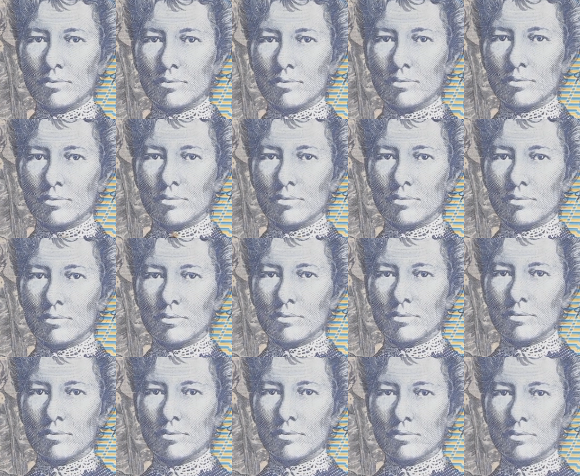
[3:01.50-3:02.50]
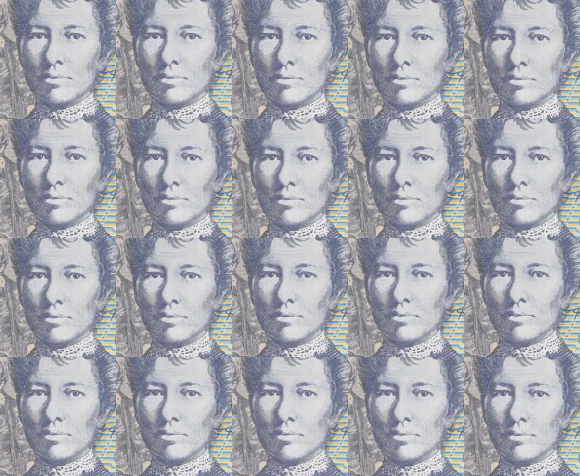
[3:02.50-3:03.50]
is, and her name's Mary
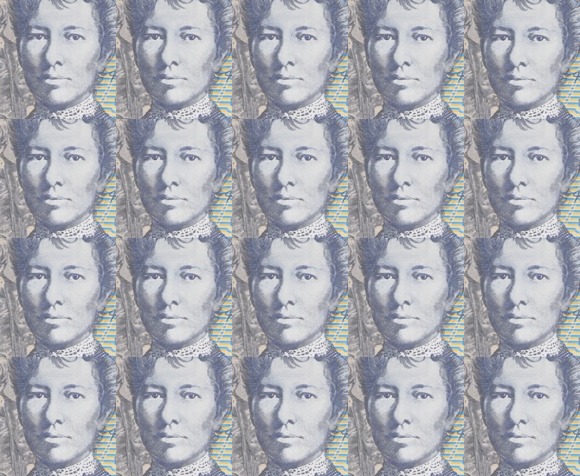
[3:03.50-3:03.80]
Gilmore.